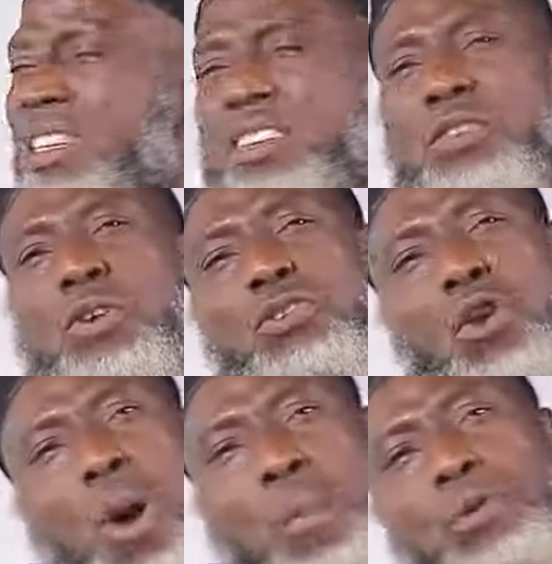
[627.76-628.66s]
this is just the
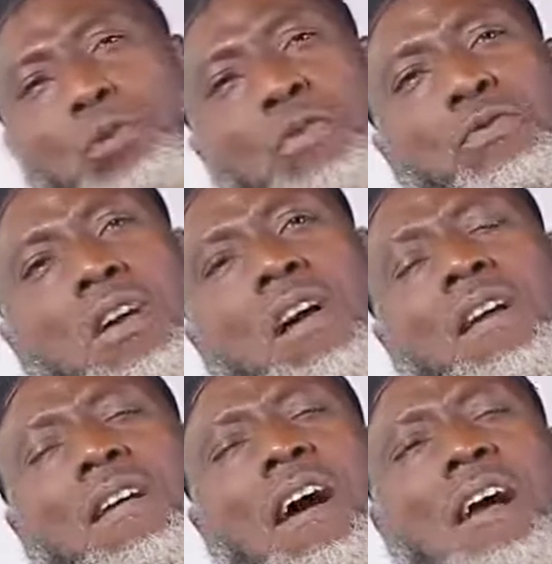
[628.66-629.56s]
opposite of our
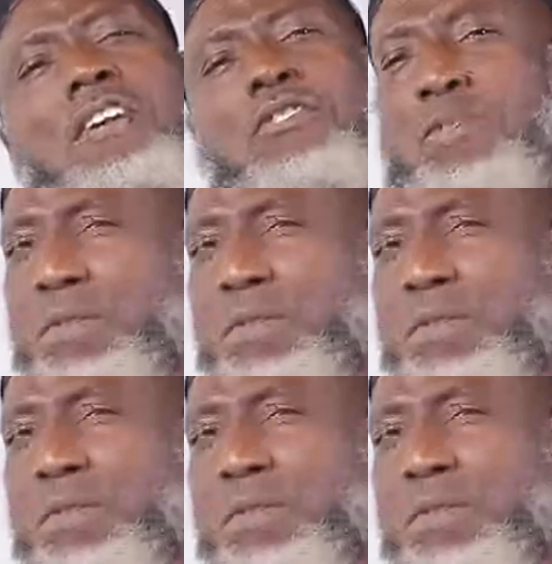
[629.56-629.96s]
carriage